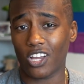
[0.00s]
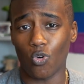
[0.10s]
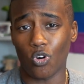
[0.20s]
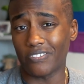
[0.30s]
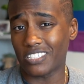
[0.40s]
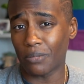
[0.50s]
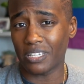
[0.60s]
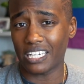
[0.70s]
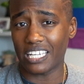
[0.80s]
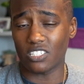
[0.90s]
or if
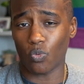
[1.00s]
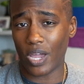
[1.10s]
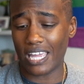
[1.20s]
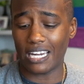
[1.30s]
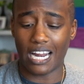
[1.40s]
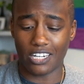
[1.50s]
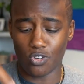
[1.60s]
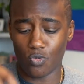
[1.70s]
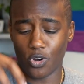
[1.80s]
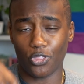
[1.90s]
something gets wet and I
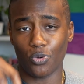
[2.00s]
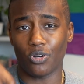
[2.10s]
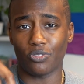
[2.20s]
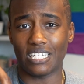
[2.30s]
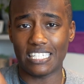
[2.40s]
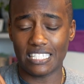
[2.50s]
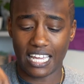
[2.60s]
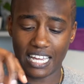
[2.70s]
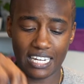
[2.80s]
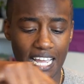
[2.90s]
don't want to throw it on the
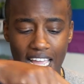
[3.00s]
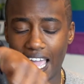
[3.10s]
inside,